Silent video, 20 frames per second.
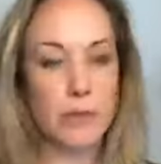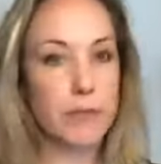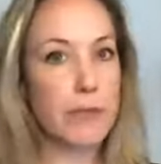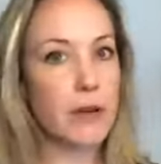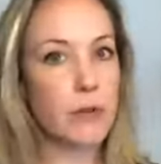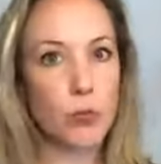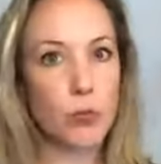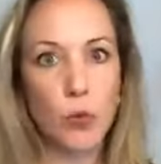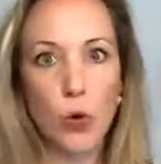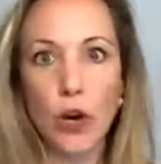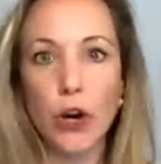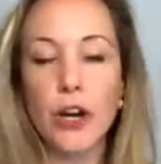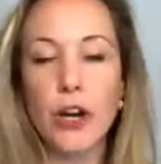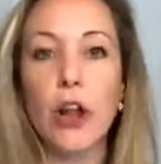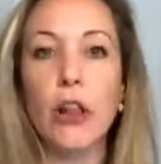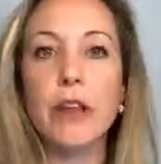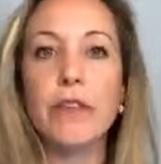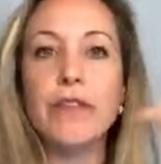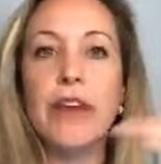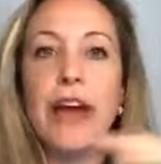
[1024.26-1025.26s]
my work and
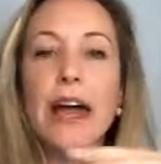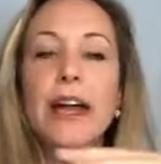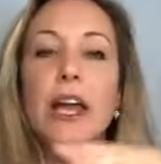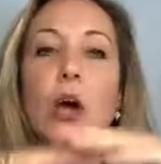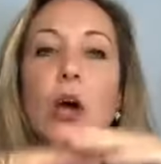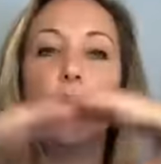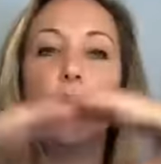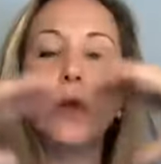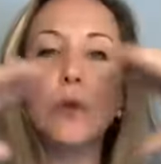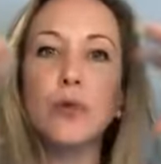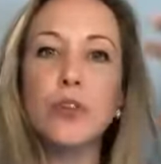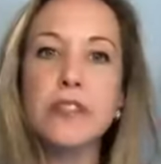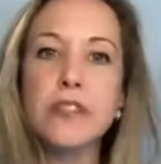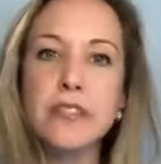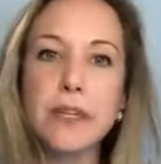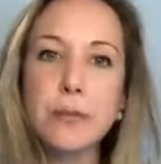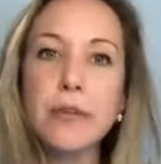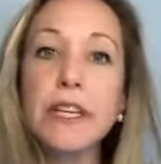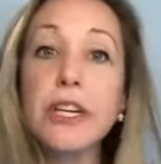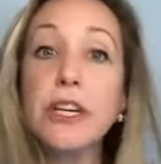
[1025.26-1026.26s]
all of that, we will
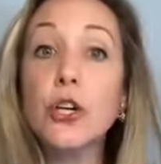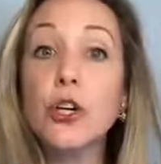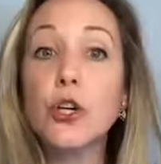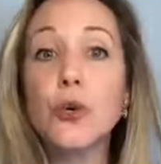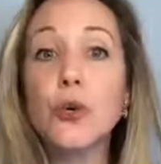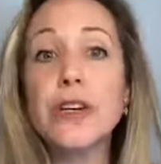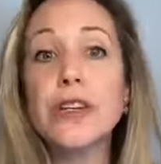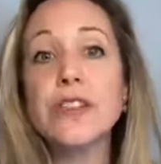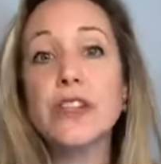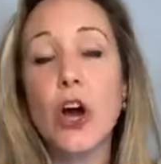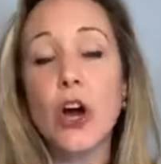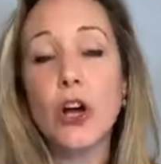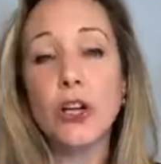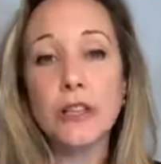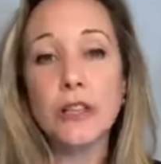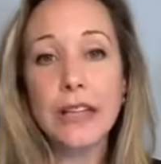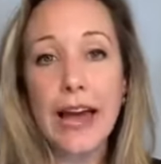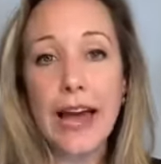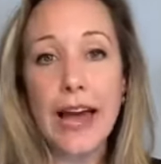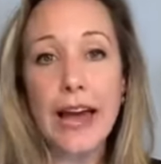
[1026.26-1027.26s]
simply increase our
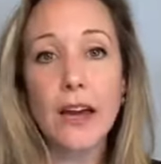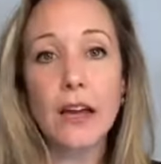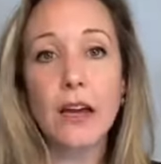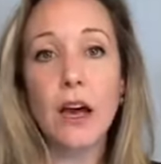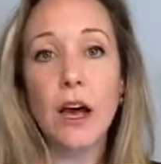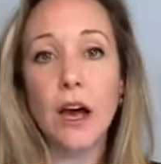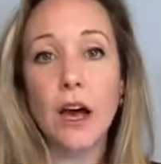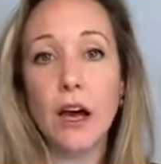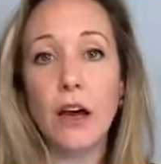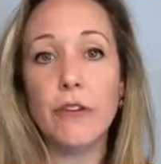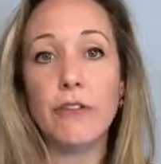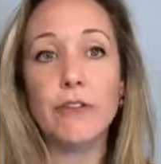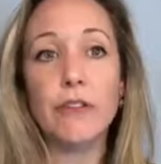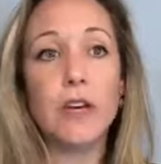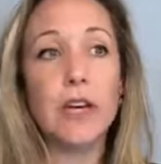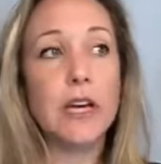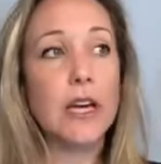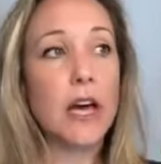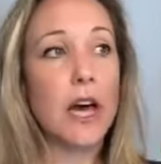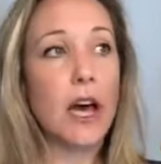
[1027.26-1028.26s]
lack of
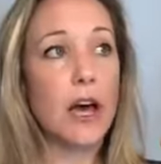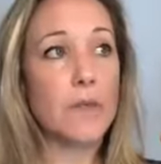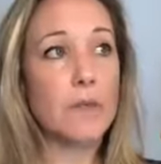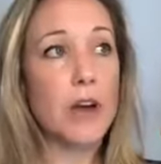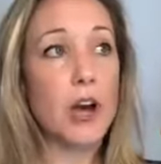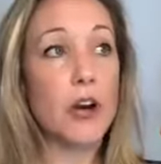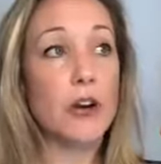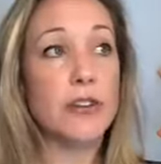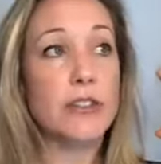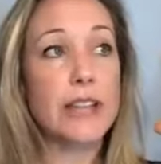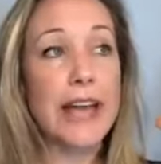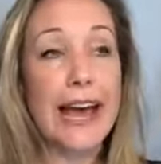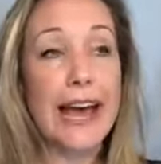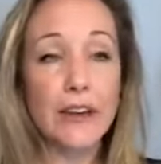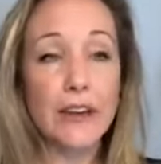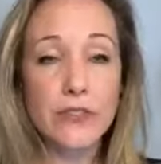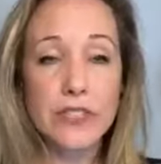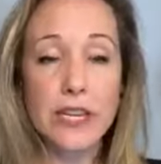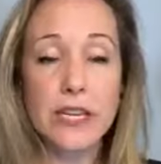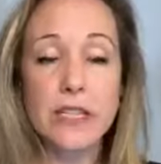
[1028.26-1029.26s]
um, our
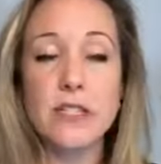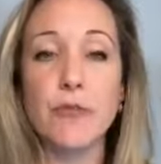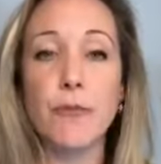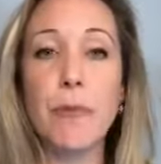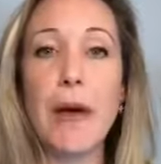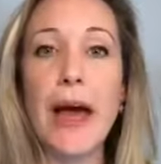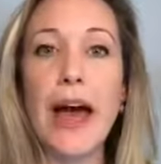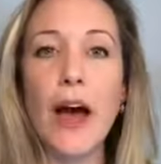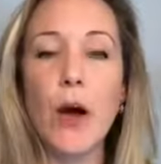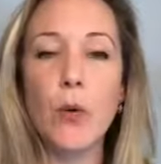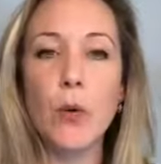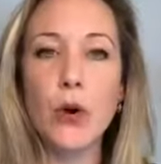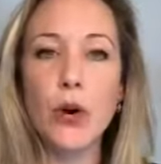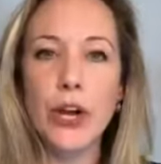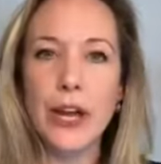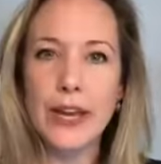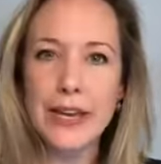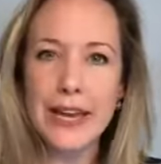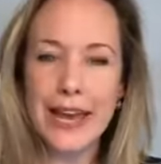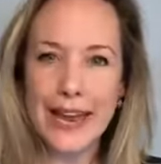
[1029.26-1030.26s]
lack of sense of power
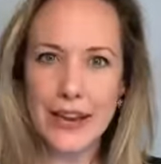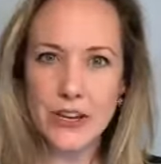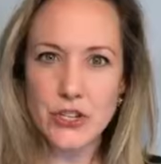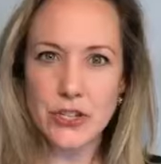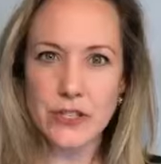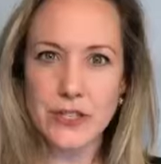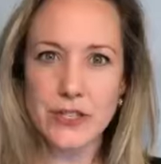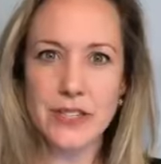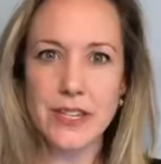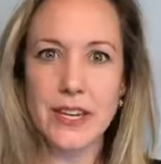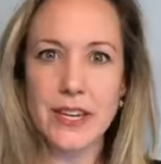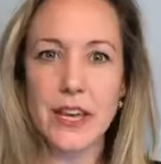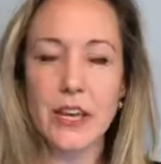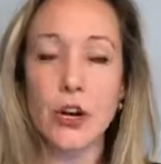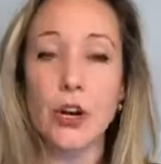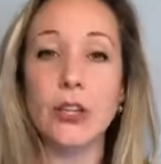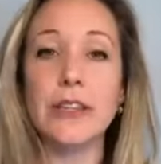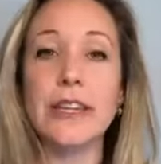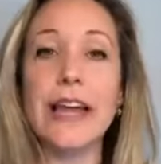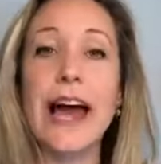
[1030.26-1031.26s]
and agency and
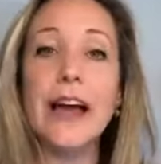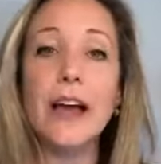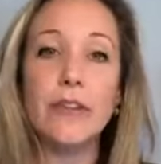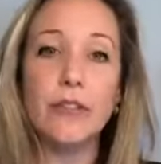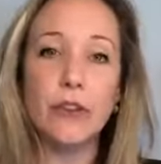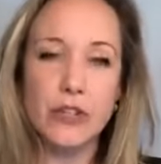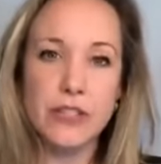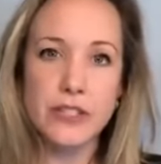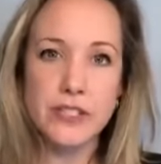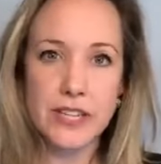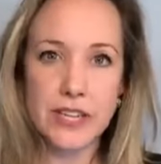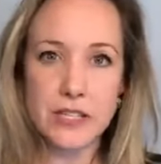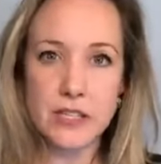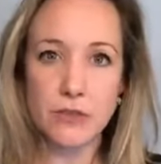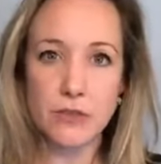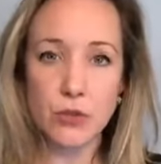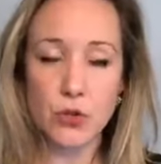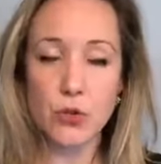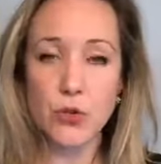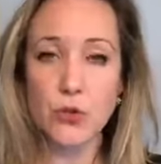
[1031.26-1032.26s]
our lack of our sense
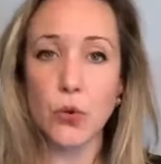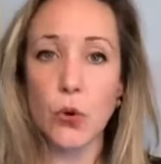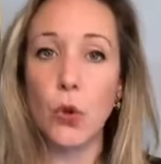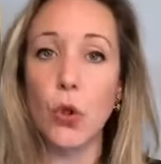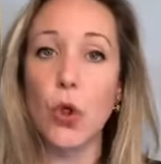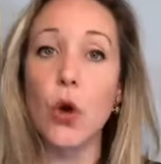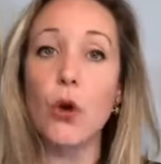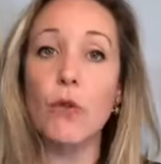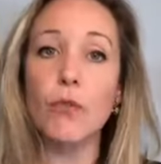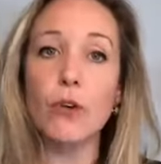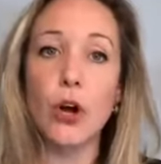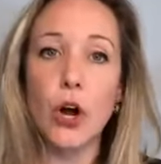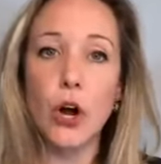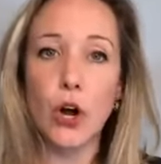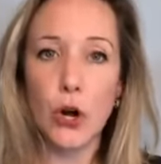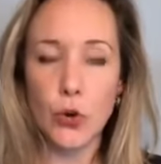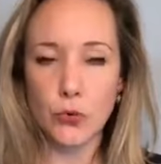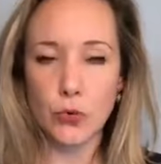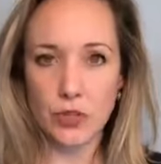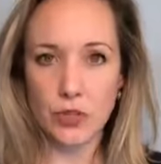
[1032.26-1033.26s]
of control over
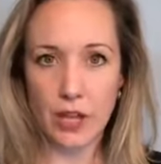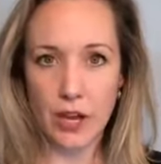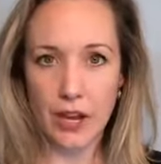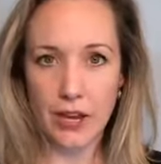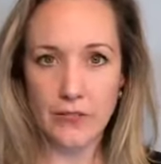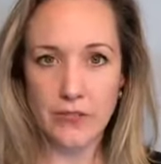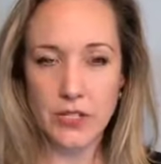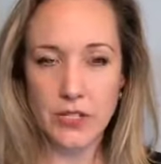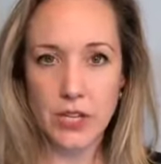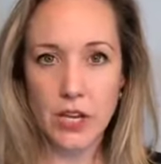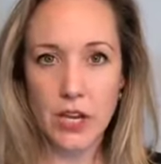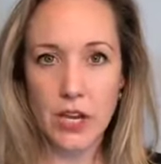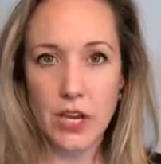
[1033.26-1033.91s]
our own lives.